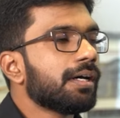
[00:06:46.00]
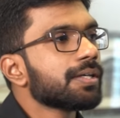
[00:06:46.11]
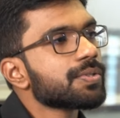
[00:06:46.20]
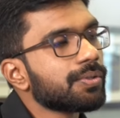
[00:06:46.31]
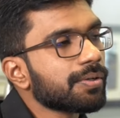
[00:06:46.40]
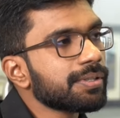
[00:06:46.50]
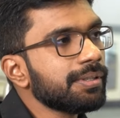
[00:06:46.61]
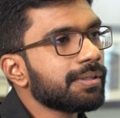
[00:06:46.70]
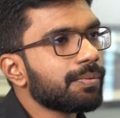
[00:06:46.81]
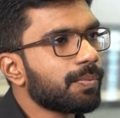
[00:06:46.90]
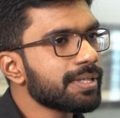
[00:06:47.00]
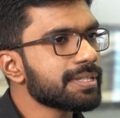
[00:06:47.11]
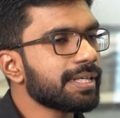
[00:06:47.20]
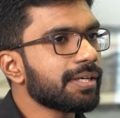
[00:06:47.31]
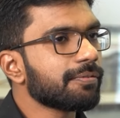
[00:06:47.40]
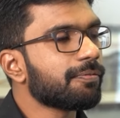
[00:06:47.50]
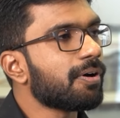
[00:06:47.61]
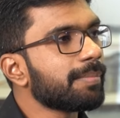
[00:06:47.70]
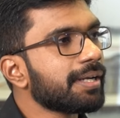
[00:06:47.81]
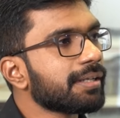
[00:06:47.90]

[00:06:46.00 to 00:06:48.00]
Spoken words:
So doctor, what is the format